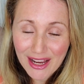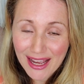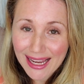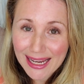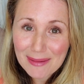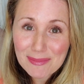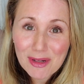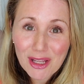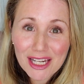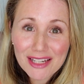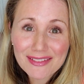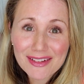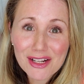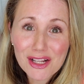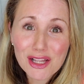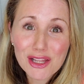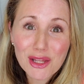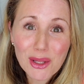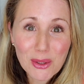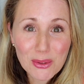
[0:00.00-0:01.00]
I am not even
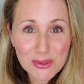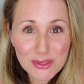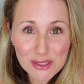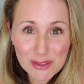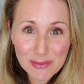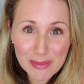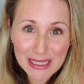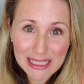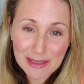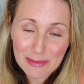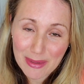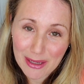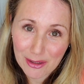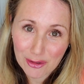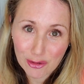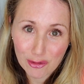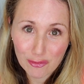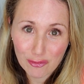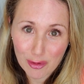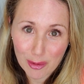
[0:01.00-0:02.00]
close to being a
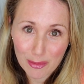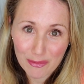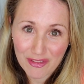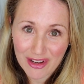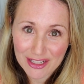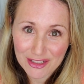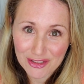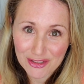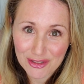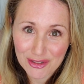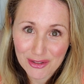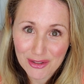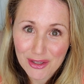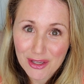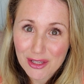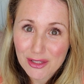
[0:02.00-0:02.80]
medical professional,